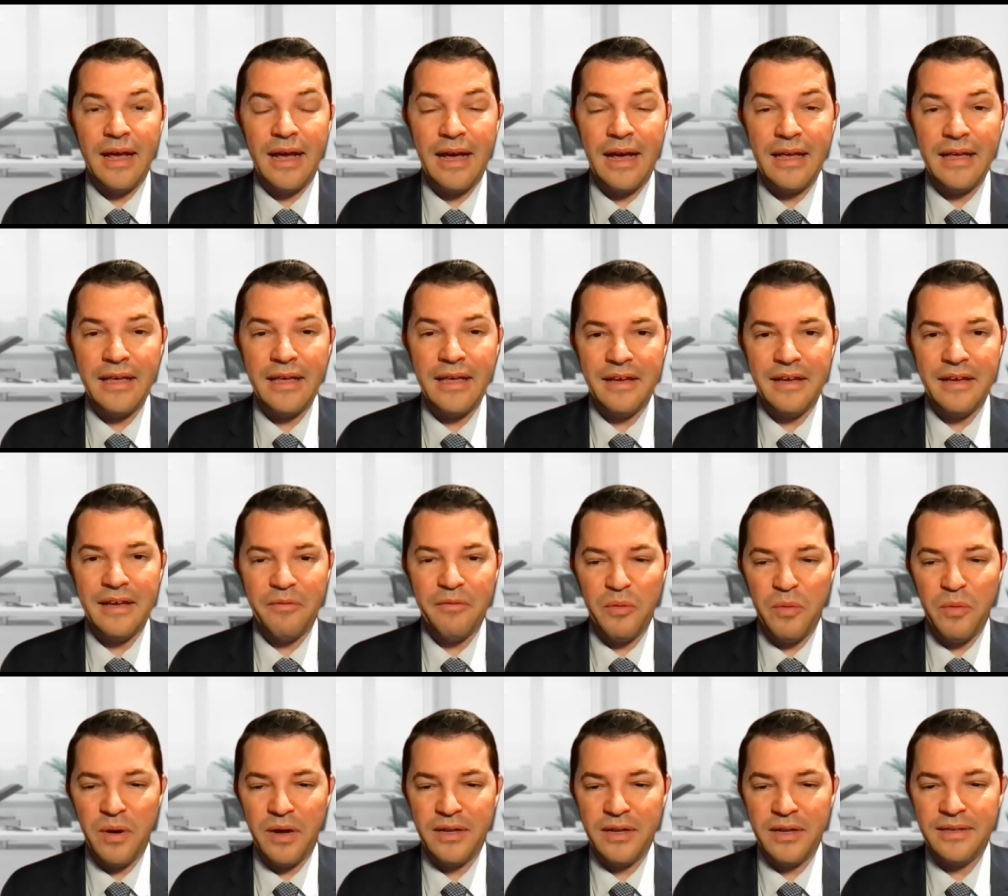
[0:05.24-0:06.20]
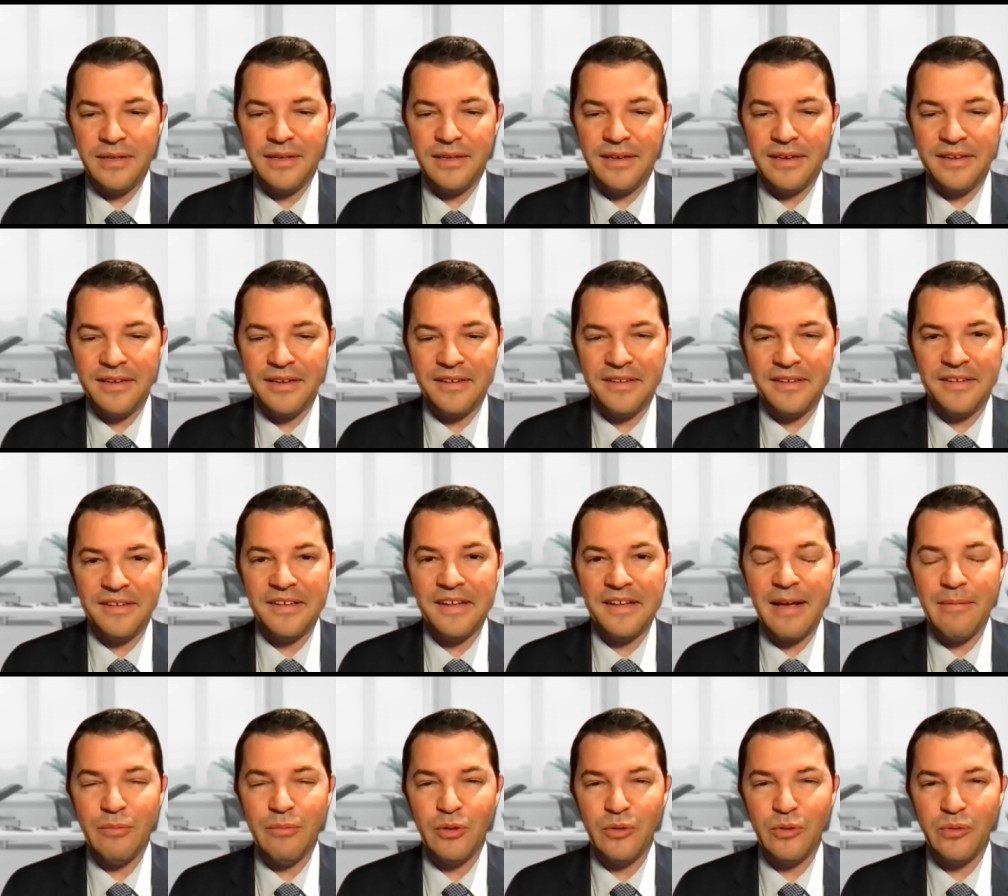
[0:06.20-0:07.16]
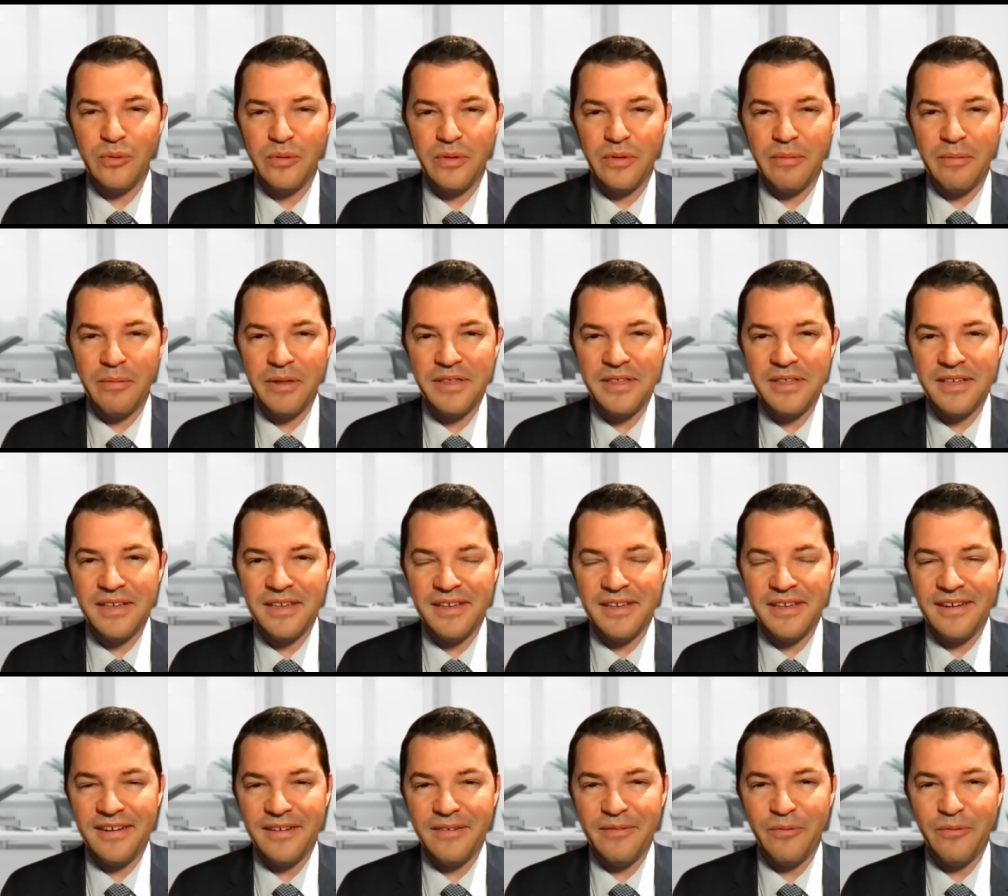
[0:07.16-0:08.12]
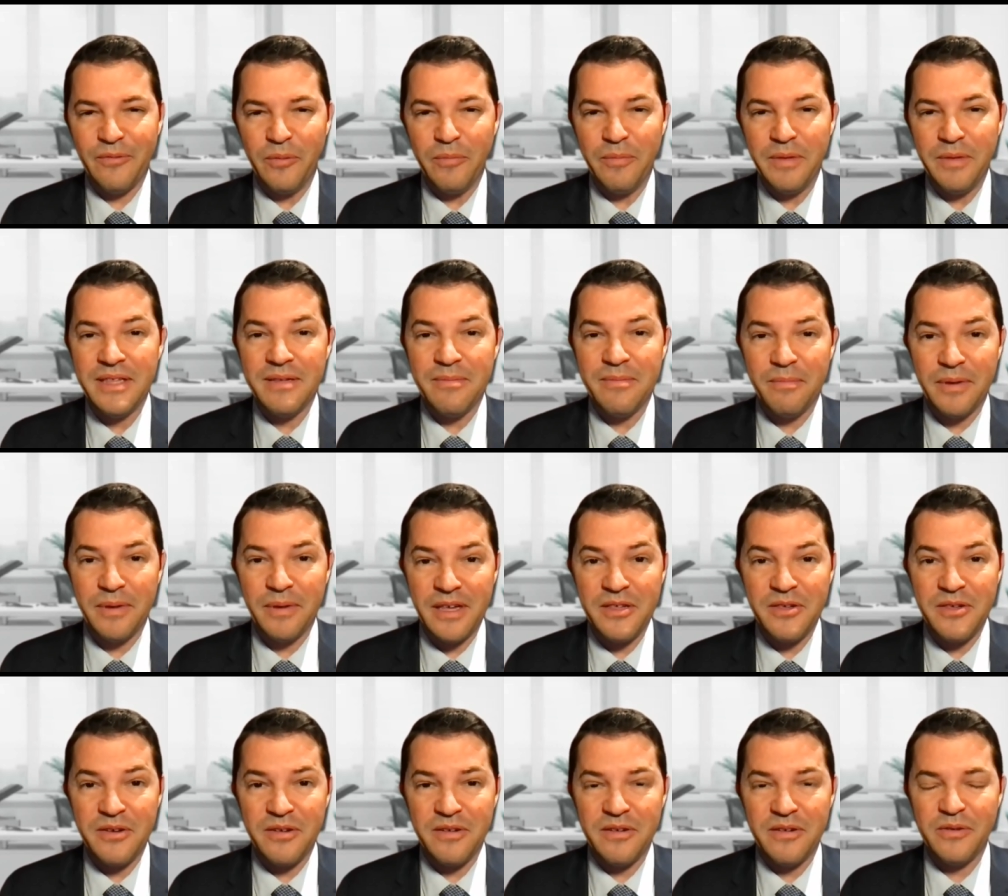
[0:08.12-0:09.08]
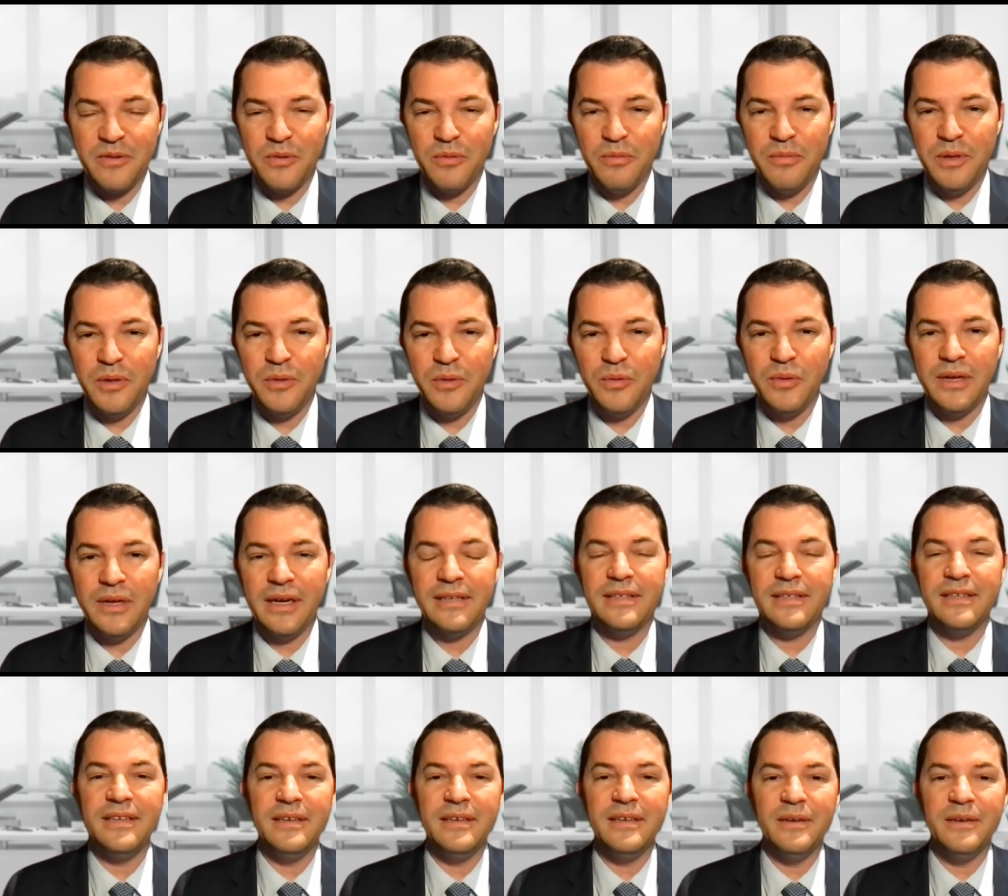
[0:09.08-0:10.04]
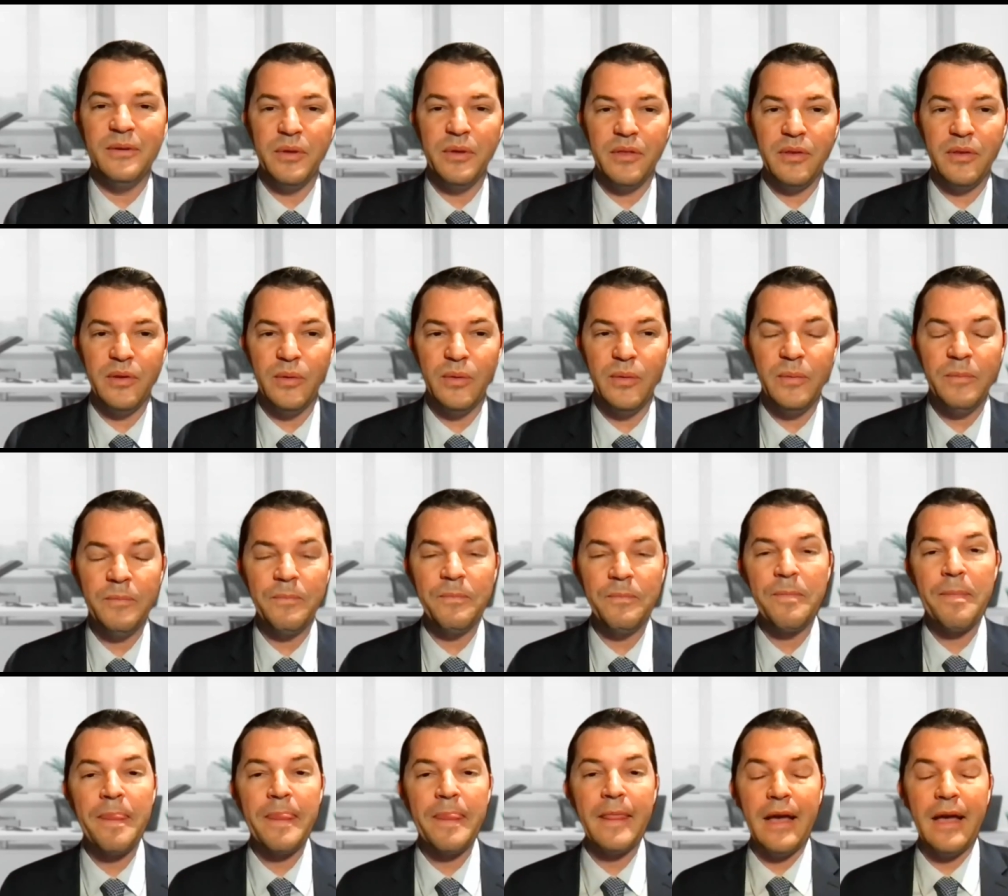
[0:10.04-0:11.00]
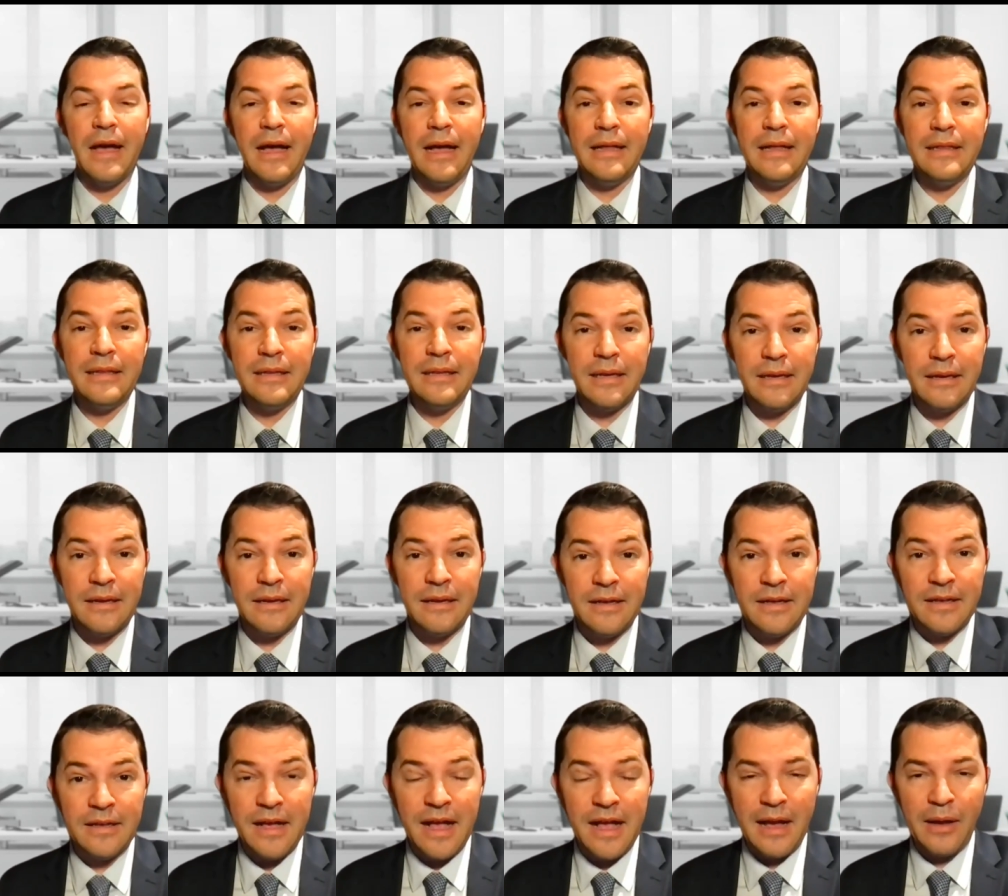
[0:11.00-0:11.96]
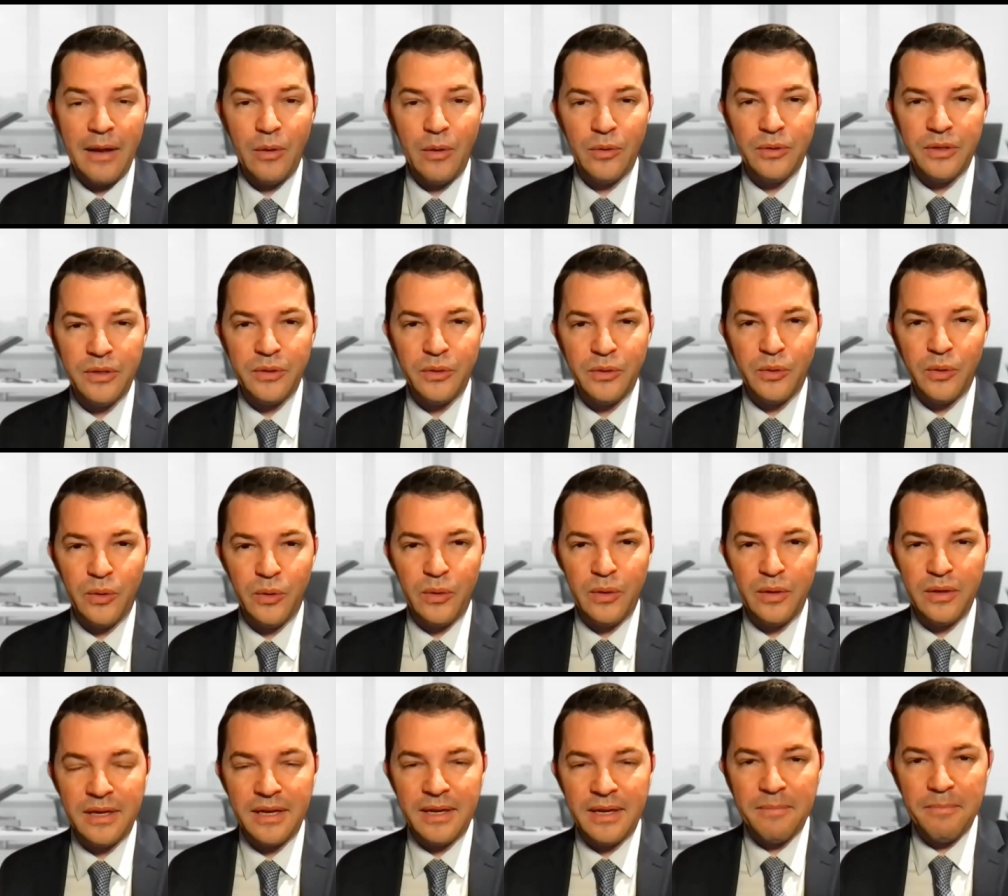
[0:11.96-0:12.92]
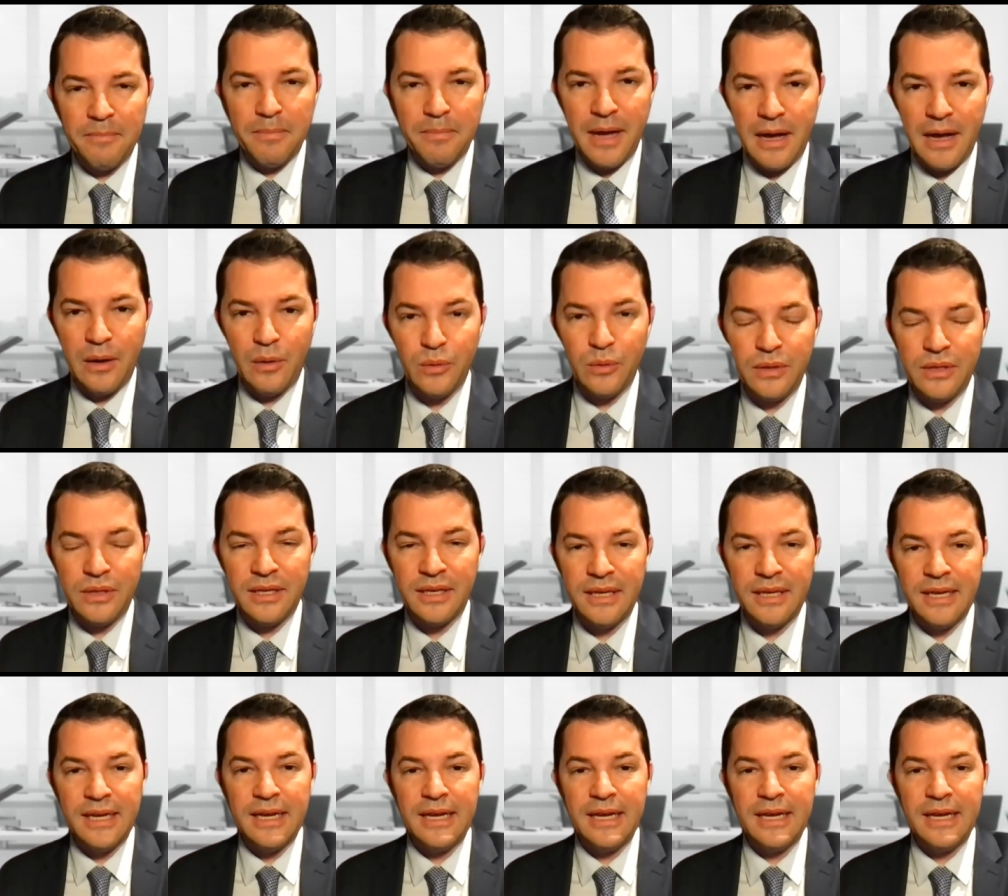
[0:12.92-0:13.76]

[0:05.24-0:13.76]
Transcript: Hi, everyone. Uh, I'm Dr. Gabriel Siquier. For me, it's a pleasure to be tonight here with you. And uh, I'm going to talk about